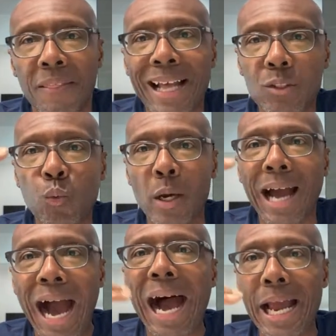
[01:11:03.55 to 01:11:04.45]
That's
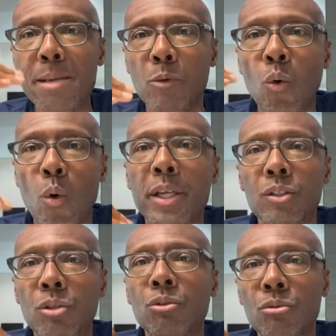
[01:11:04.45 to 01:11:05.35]
what I'm
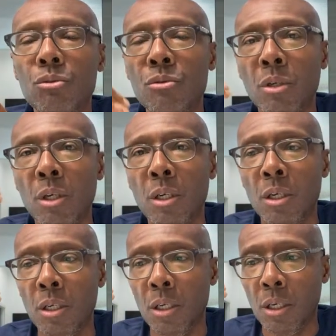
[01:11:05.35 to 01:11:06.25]
going to
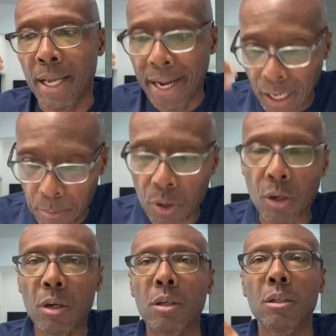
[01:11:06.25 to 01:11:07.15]

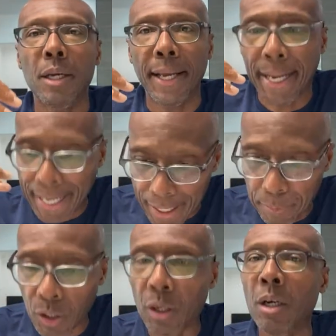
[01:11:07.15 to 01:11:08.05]
hammer,
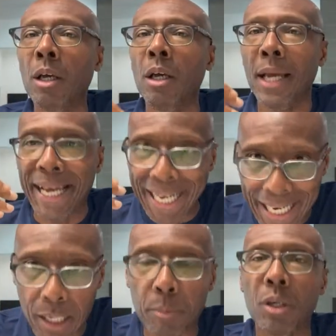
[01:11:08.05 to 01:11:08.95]
hammer,
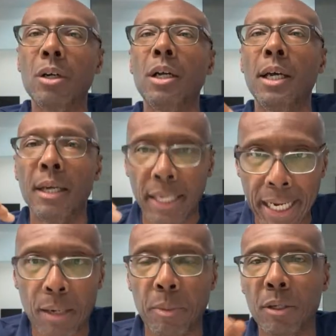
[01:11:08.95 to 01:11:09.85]
hammer,
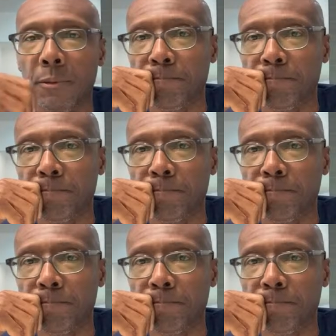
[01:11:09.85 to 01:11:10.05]
hammer.